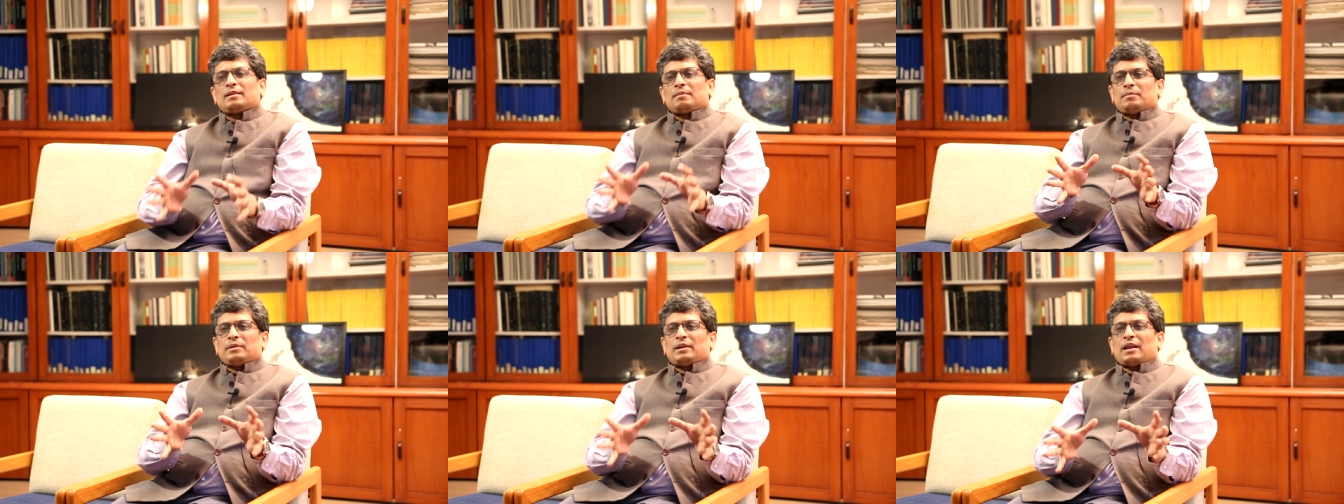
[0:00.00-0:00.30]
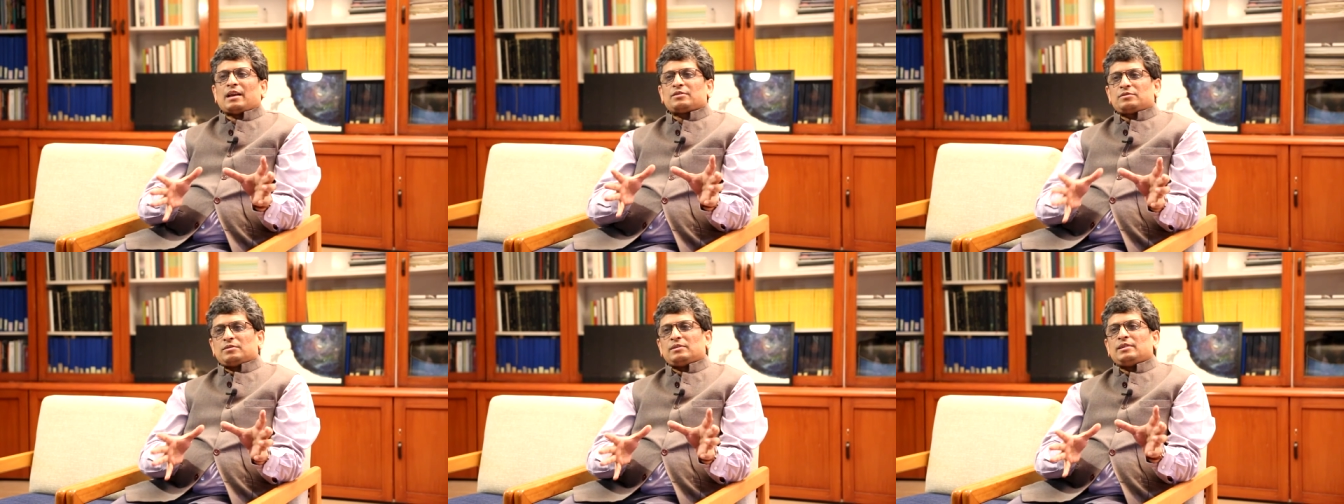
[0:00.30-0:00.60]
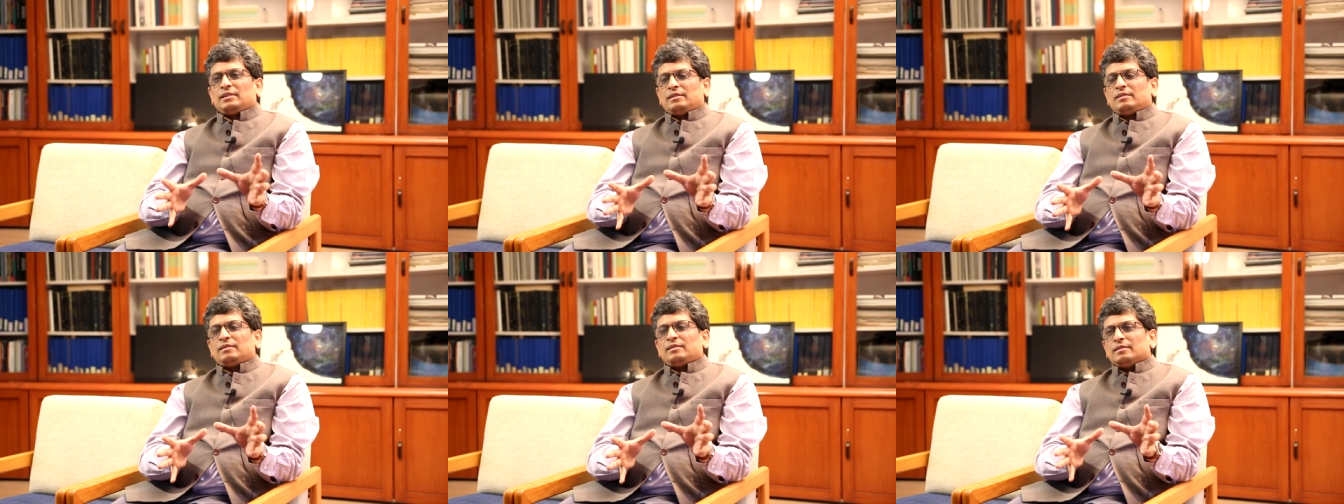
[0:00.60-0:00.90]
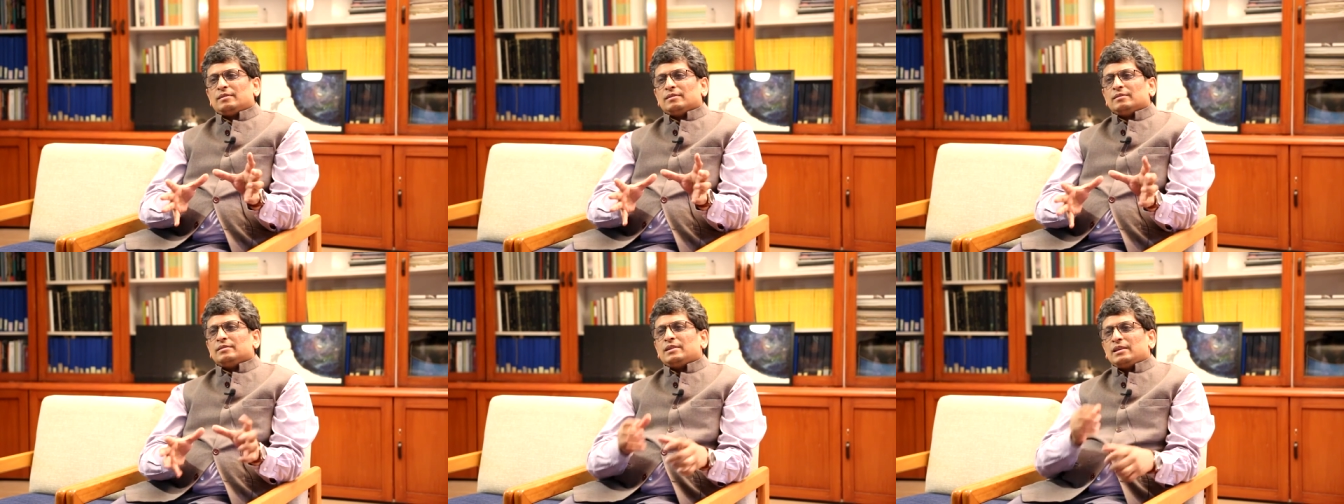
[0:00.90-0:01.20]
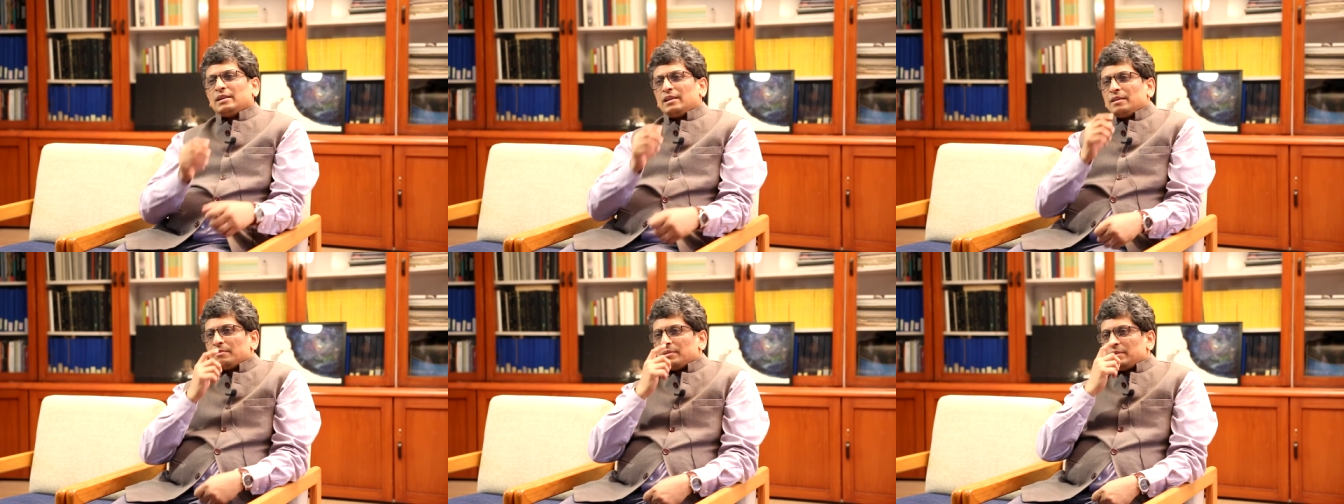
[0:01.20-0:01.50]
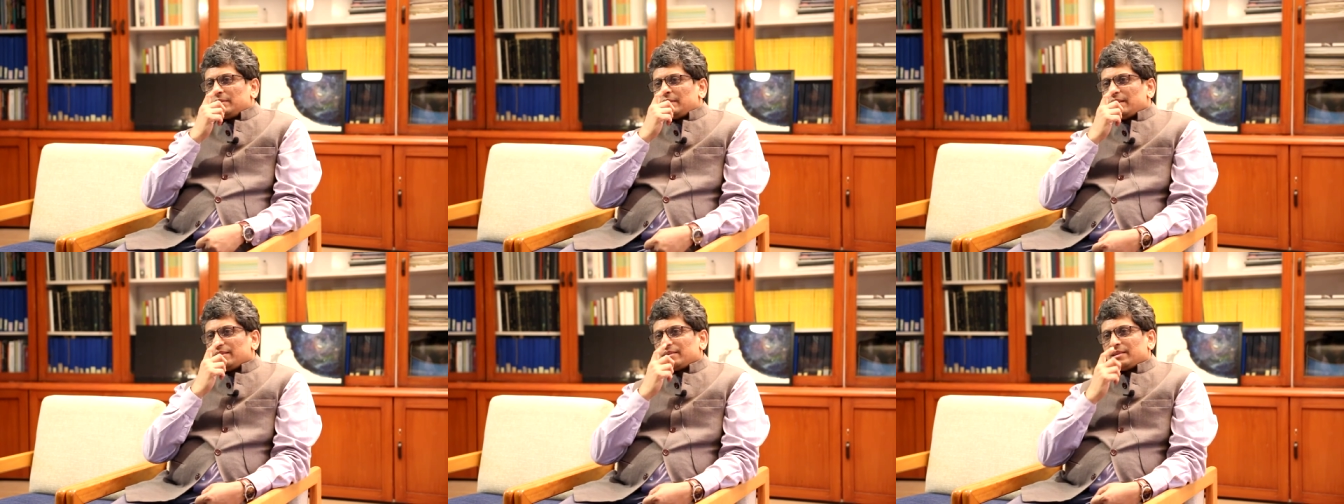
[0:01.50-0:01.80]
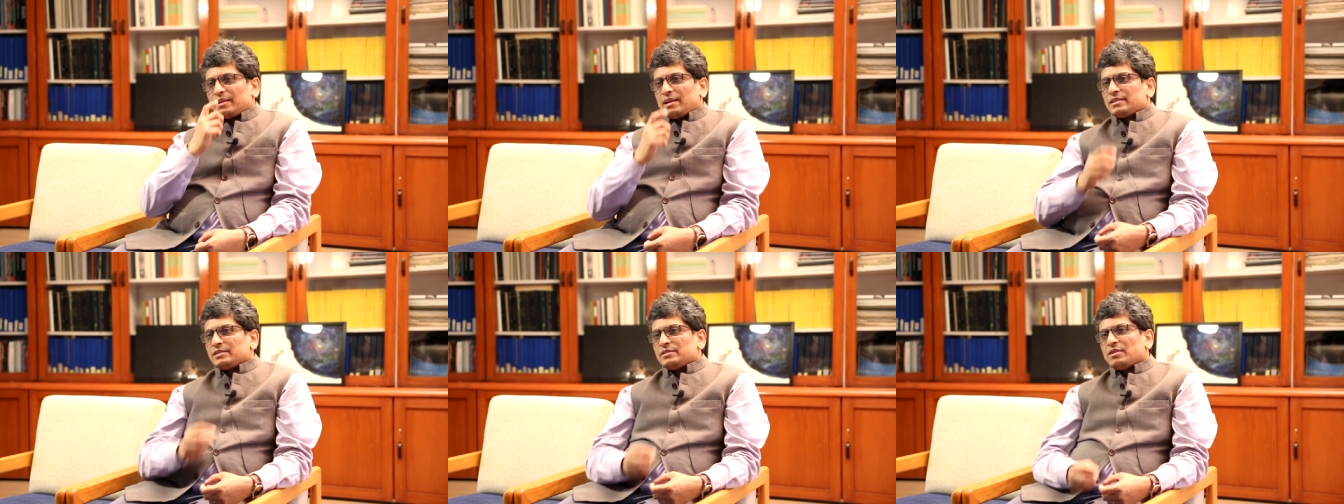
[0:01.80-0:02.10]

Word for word: But actually, dealing with data has